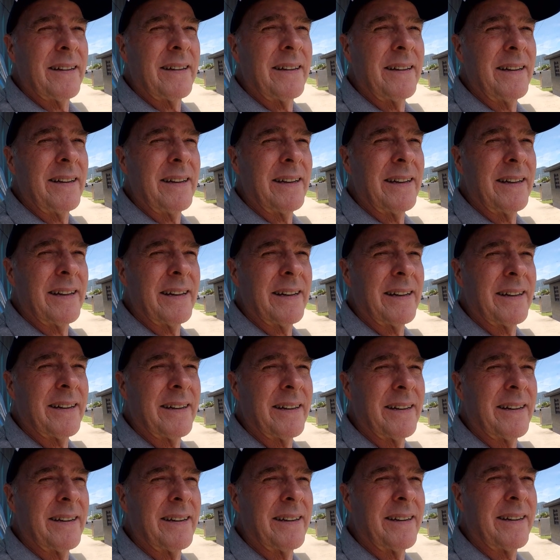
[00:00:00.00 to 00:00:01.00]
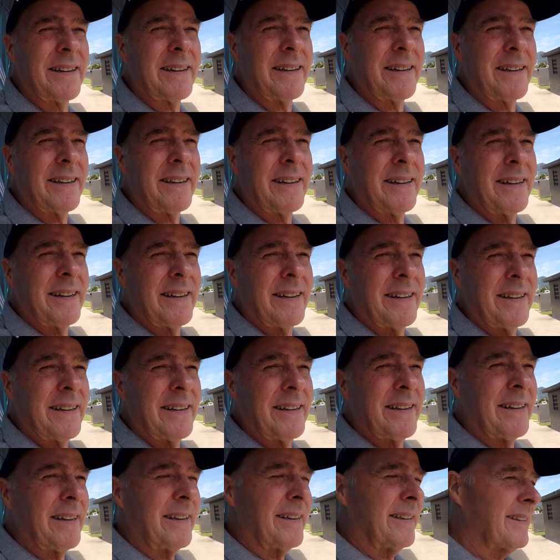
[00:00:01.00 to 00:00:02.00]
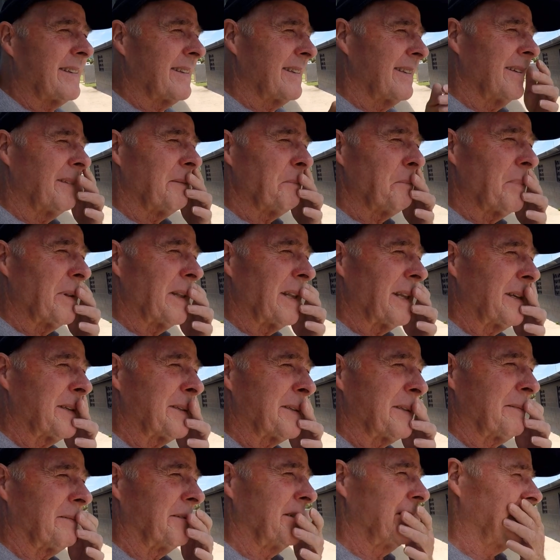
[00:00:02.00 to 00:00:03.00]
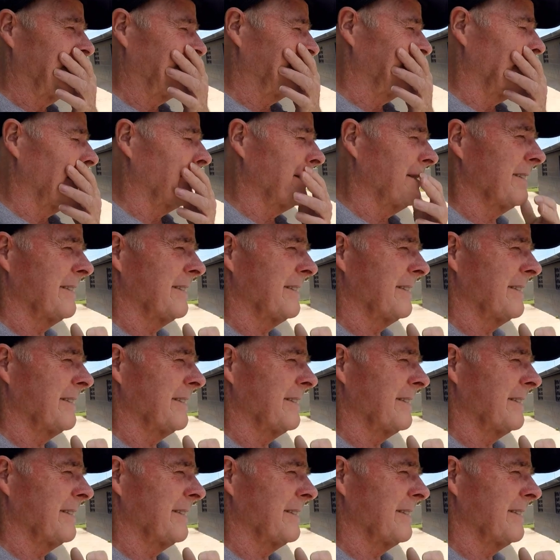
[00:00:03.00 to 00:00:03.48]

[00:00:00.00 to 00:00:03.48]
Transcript: Yeah it's not pleasant when you can't